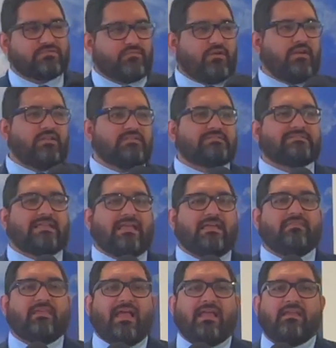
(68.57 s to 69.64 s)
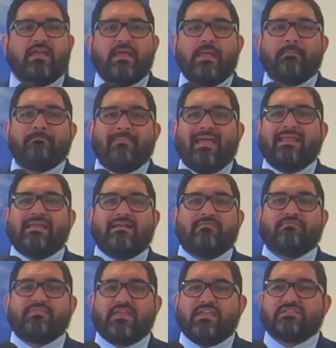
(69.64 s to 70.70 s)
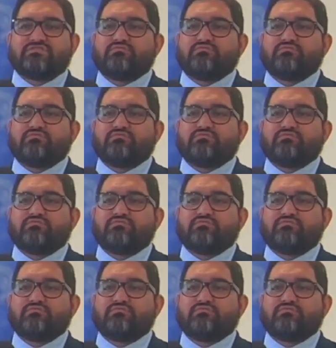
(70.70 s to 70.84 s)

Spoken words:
we're going to see that many of these